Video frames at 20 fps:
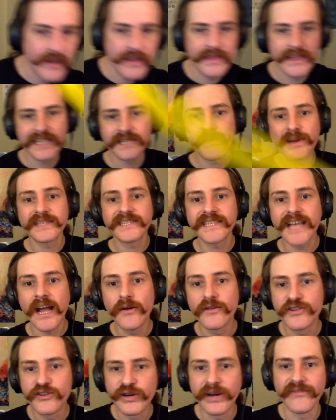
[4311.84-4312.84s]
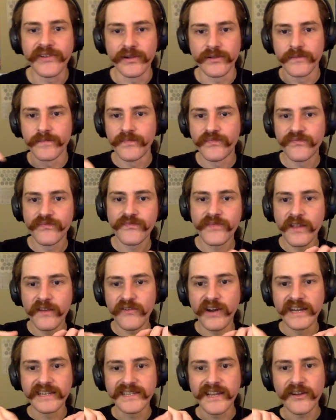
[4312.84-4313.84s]
these may sound trivial,
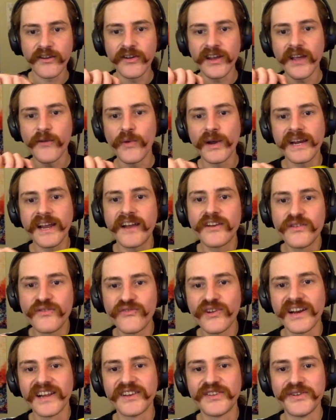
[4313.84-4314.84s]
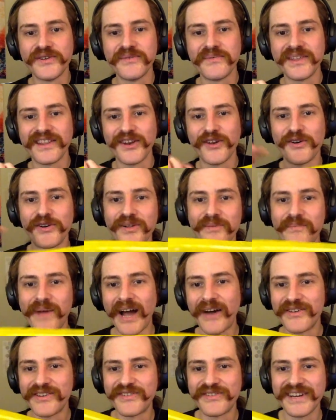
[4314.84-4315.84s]
right? It's like, okay, what can you really do with local
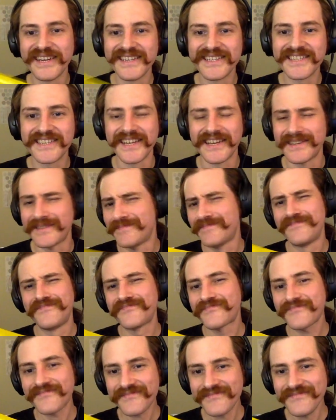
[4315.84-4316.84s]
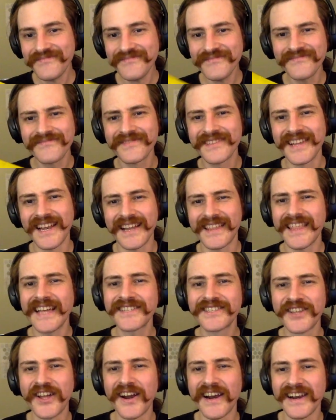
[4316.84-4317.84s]
boundaries? And
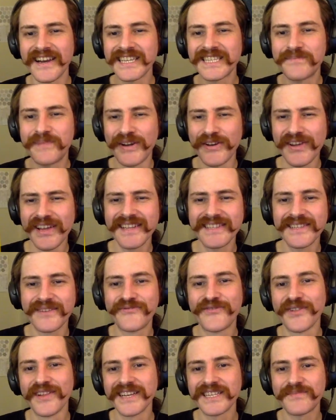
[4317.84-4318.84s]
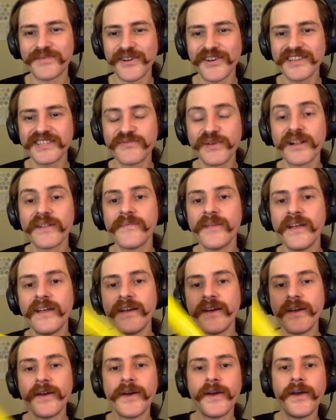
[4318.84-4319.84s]
that's not an experience, a full experience. Well,
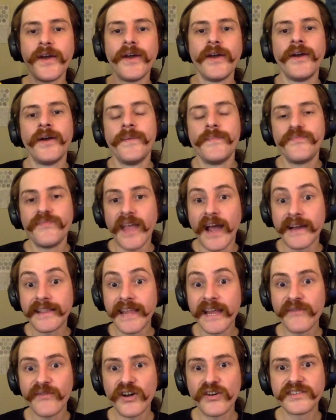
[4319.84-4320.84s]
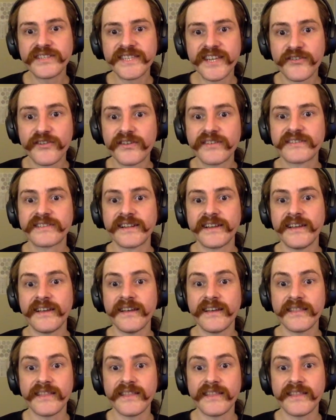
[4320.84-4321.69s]
I take very seriously